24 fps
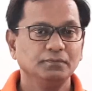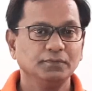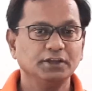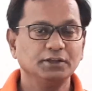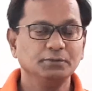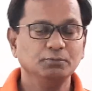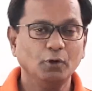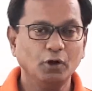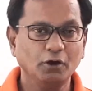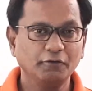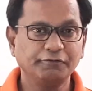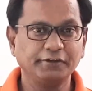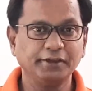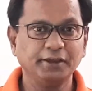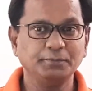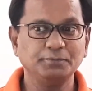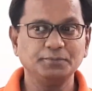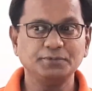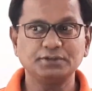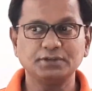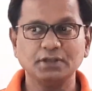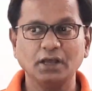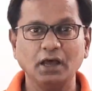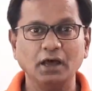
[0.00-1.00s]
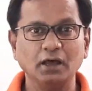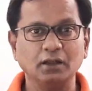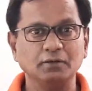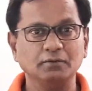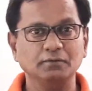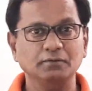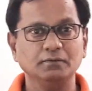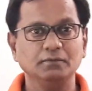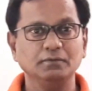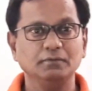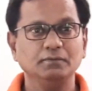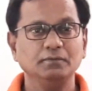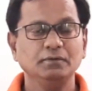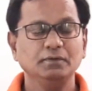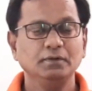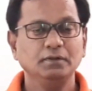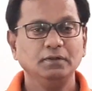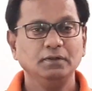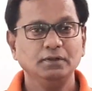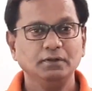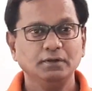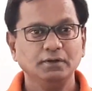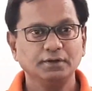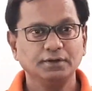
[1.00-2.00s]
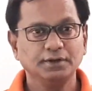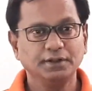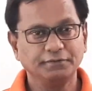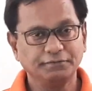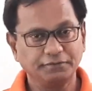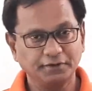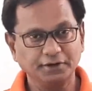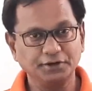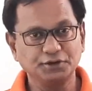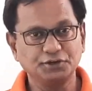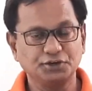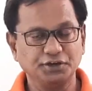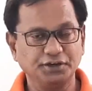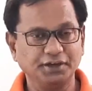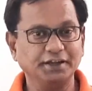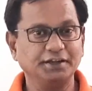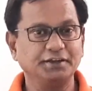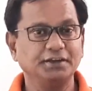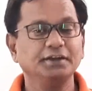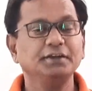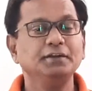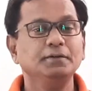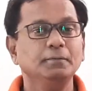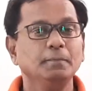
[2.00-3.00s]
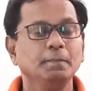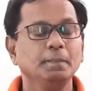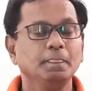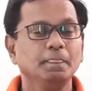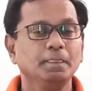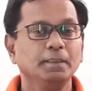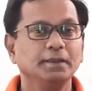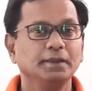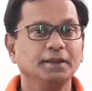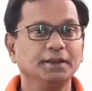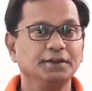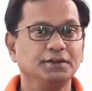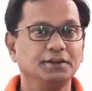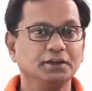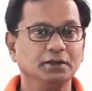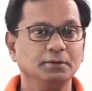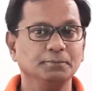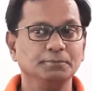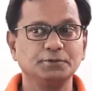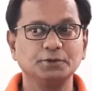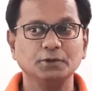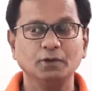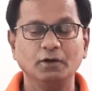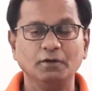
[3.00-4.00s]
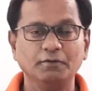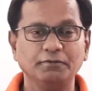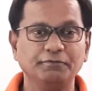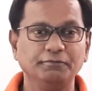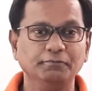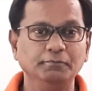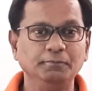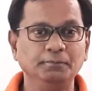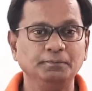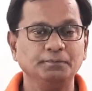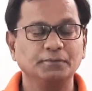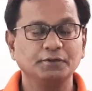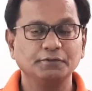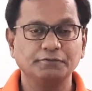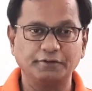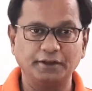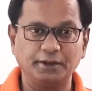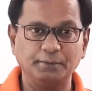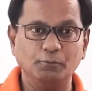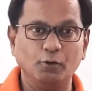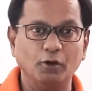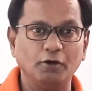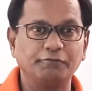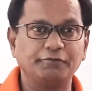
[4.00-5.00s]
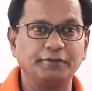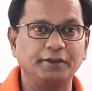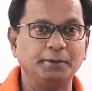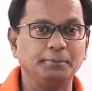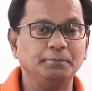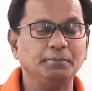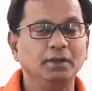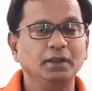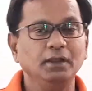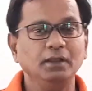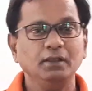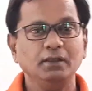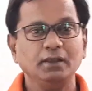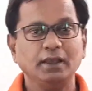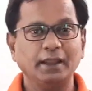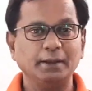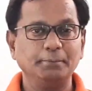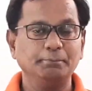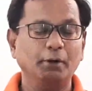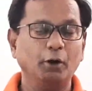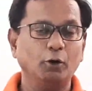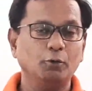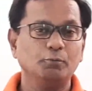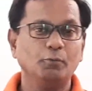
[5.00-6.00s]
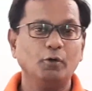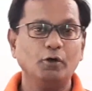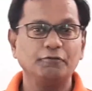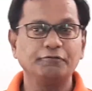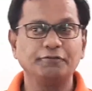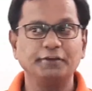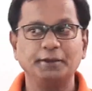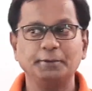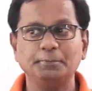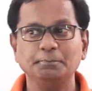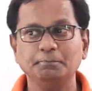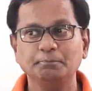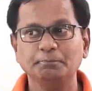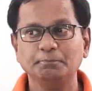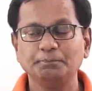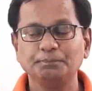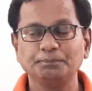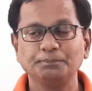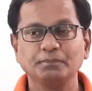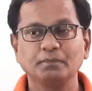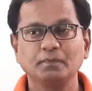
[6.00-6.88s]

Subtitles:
these morphemes are differentiated in terms of free morpheme and bound morpheme.